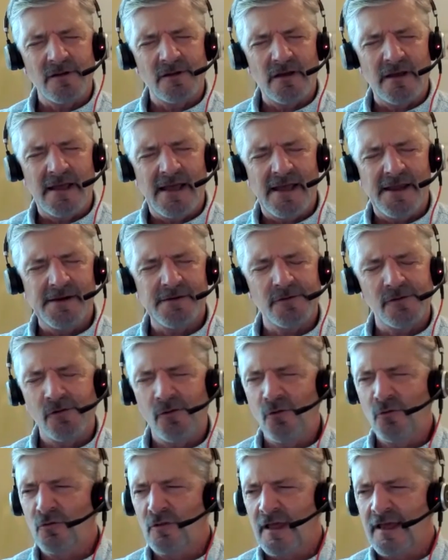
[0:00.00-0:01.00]

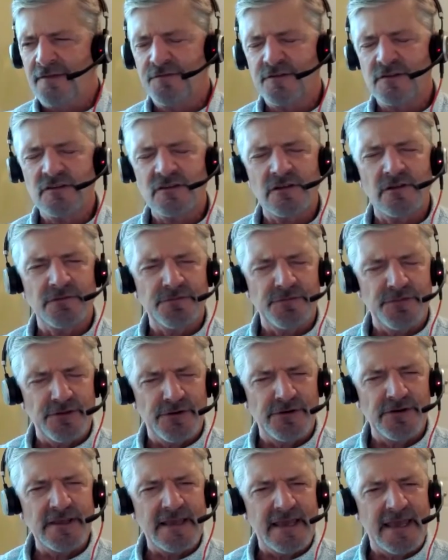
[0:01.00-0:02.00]
whole life until
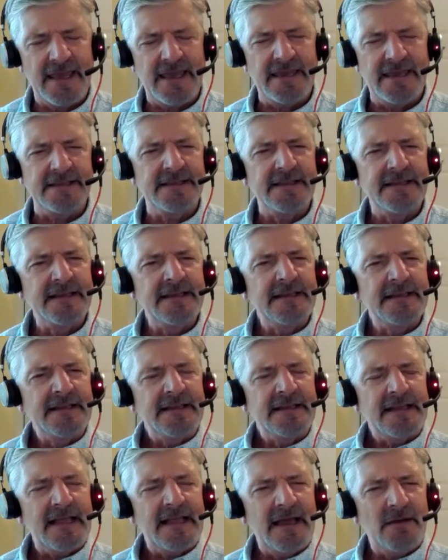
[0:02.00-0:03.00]
38.
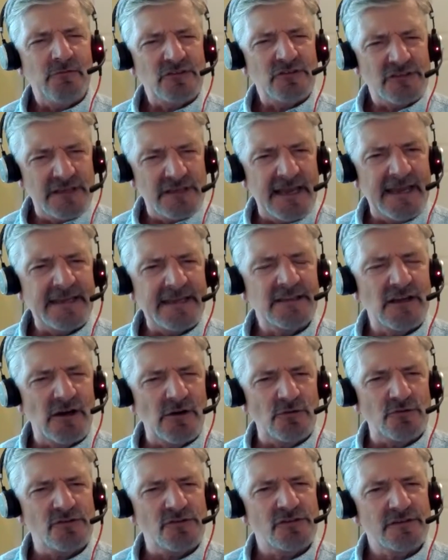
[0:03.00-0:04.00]
I was
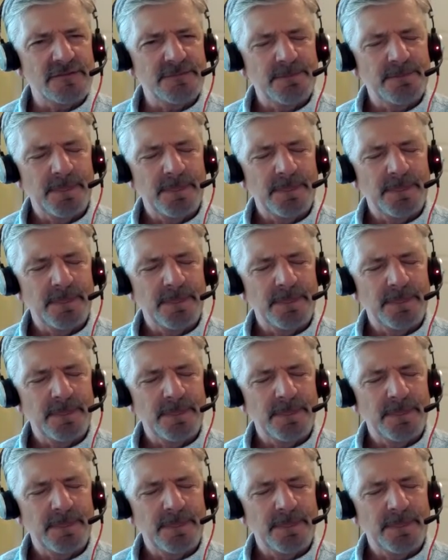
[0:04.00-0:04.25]
diagnosed.